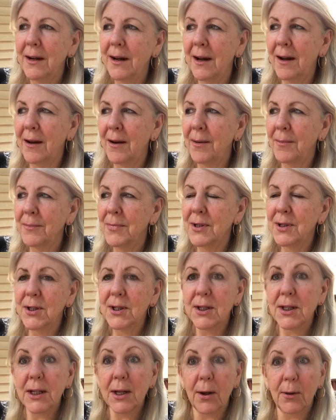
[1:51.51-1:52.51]
Um, this
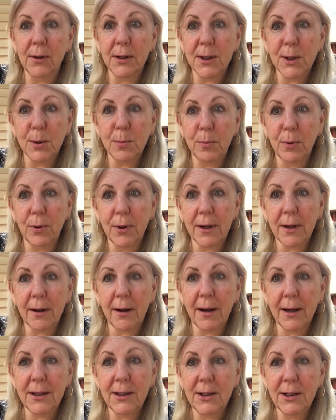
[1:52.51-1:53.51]
is the only sport
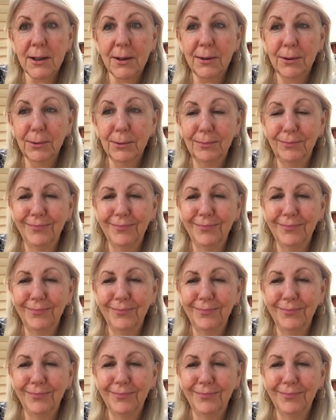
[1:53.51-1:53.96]
I do.